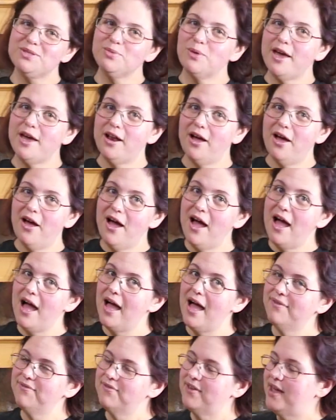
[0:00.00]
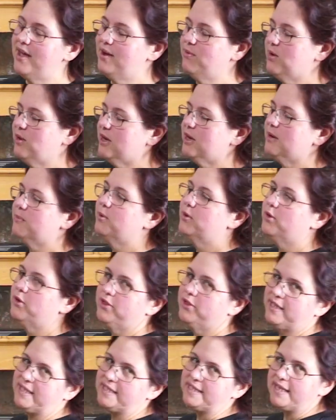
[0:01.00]
went off and we're going to pull
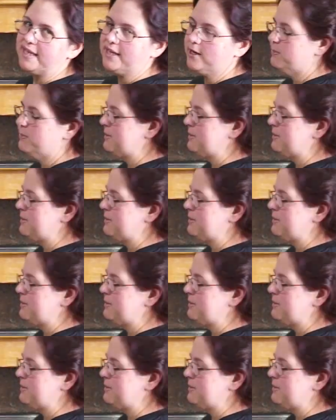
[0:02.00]
these keto